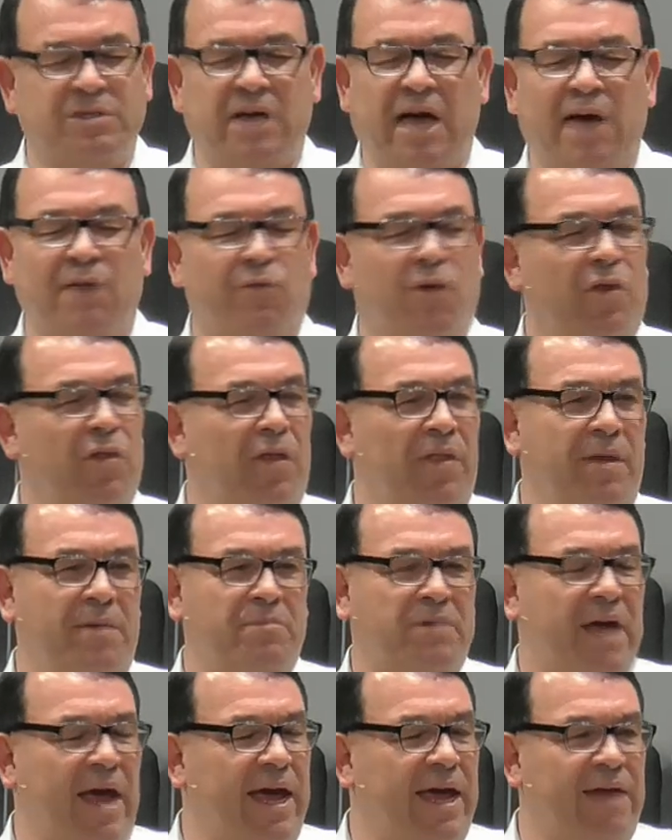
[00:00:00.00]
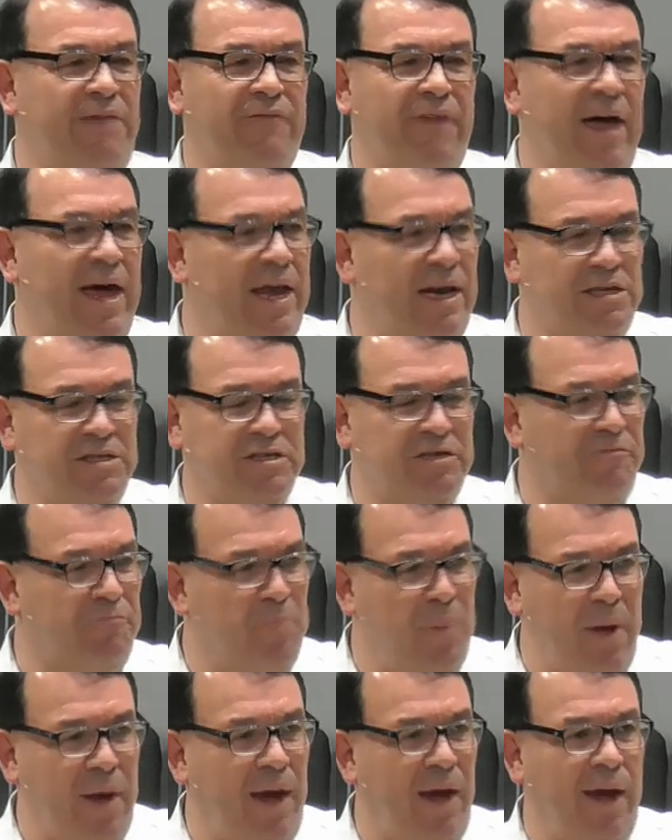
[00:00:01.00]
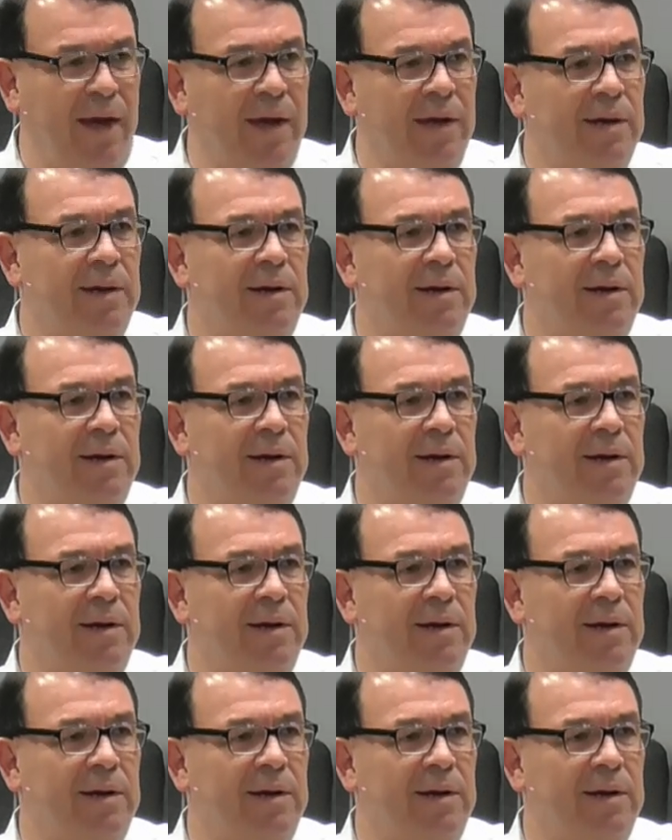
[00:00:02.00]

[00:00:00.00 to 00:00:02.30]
I'd rather them take advantage of me